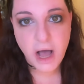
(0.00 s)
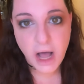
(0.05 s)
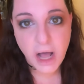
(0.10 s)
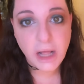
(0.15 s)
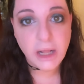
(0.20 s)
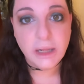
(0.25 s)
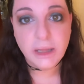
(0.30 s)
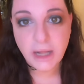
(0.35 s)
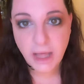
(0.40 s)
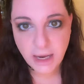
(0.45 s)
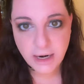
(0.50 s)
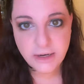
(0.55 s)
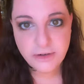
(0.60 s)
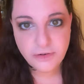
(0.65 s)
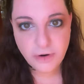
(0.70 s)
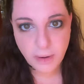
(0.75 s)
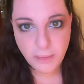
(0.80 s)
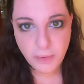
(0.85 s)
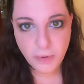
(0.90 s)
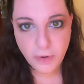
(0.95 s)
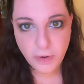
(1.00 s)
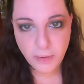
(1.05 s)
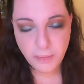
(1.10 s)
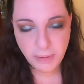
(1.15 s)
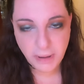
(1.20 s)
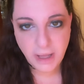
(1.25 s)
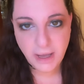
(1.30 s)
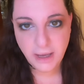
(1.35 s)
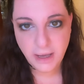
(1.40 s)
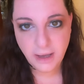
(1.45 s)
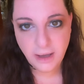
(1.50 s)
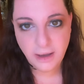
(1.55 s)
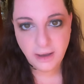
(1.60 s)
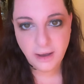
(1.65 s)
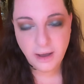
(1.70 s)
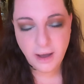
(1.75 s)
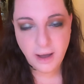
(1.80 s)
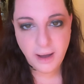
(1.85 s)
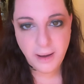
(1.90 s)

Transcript: a lot of trouble applying